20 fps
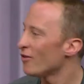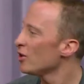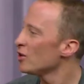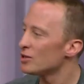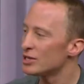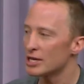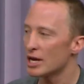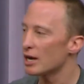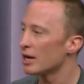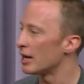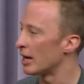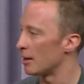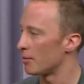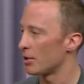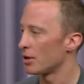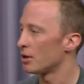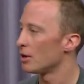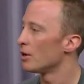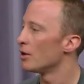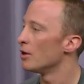you set it up,
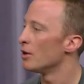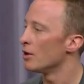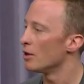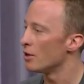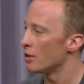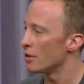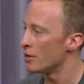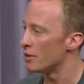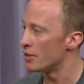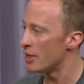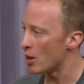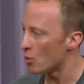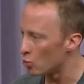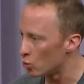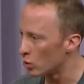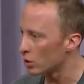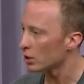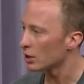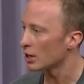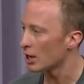there
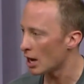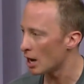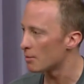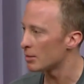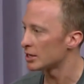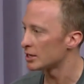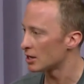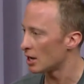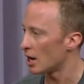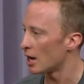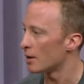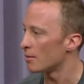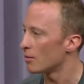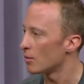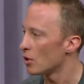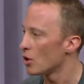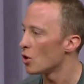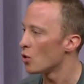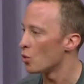will come a time